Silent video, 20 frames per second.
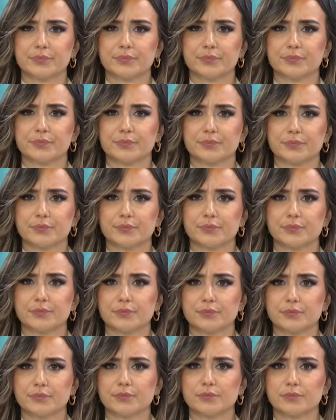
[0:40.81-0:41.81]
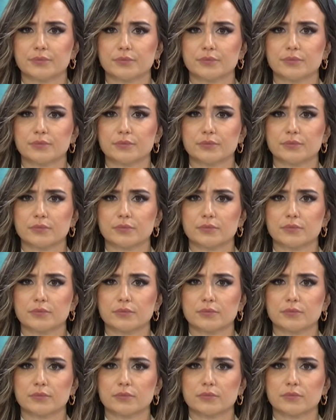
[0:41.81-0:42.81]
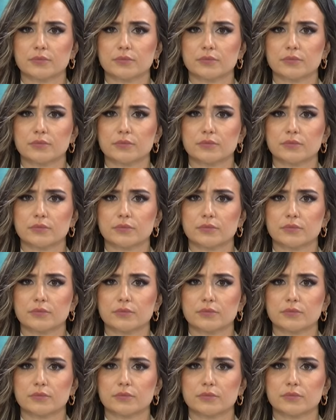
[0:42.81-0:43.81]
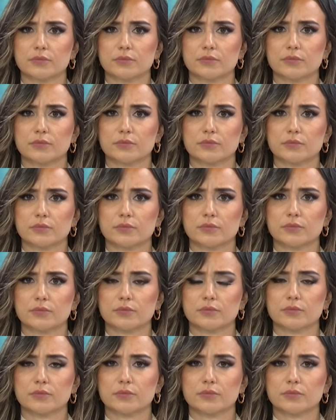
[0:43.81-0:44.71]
This person isn't speaking.